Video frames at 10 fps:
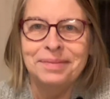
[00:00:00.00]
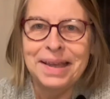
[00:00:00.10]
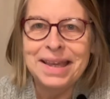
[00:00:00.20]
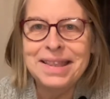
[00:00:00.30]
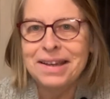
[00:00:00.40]

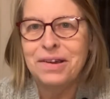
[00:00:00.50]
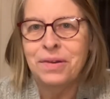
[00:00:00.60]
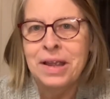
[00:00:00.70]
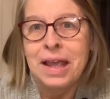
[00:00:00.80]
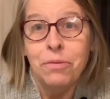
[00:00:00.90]
Hey there.
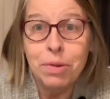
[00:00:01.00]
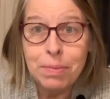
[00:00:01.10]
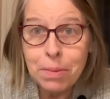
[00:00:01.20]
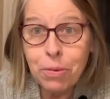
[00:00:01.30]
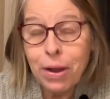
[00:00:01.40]

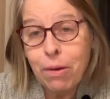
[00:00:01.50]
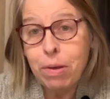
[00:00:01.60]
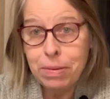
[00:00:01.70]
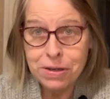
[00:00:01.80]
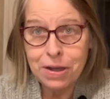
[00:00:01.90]
Remember how
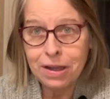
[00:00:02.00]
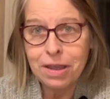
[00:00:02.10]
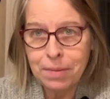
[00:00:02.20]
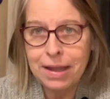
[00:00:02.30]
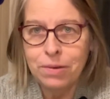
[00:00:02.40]
I've been talking
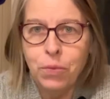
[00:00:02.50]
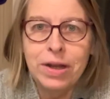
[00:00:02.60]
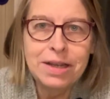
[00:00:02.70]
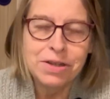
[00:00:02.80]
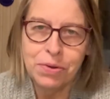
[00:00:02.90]
about
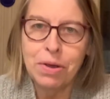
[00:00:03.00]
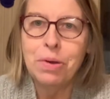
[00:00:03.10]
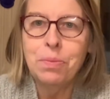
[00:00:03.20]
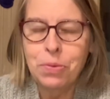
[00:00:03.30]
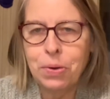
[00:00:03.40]
wanting to grow
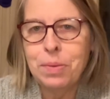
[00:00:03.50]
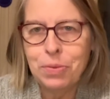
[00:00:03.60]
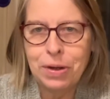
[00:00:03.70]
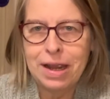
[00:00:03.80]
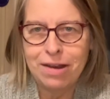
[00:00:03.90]
more and
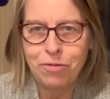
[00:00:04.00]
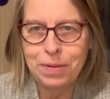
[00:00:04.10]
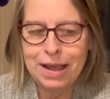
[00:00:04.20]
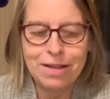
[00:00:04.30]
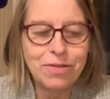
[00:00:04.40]
more native
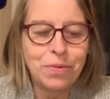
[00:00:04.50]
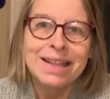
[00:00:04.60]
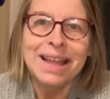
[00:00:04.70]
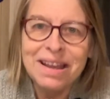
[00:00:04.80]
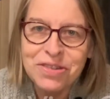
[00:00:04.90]
plants?
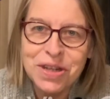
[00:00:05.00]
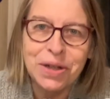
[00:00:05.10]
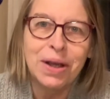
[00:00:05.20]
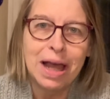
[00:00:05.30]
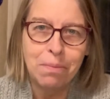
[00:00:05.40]
Last
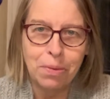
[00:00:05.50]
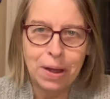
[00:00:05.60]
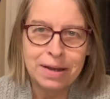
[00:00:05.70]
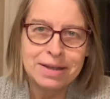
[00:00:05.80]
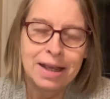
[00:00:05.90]
year I
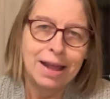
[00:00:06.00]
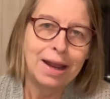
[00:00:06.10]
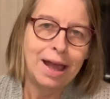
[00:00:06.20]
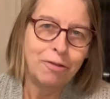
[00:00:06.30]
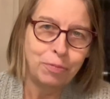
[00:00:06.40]
bought at a
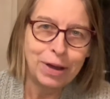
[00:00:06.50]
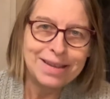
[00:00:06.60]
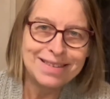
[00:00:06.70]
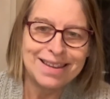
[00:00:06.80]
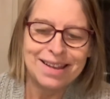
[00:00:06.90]
half
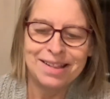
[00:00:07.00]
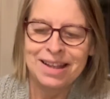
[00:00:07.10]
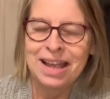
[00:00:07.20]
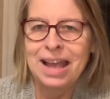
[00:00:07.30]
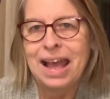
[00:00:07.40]
price sale
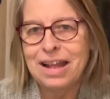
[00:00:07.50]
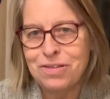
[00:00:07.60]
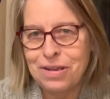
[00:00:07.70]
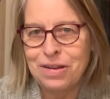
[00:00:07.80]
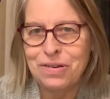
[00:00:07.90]
at
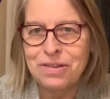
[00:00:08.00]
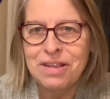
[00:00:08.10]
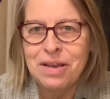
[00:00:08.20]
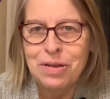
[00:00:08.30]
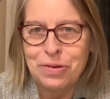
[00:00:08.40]
Saunders
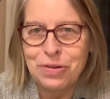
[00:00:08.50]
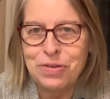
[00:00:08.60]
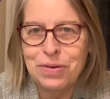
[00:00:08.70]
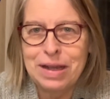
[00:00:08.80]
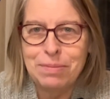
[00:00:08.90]

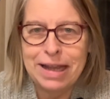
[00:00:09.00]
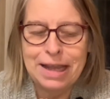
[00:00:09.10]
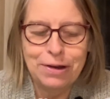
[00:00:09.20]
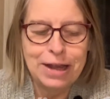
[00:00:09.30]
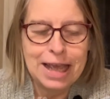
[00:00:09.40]
Nursery in my
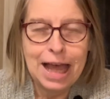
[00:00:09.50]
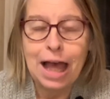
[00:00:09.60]
area.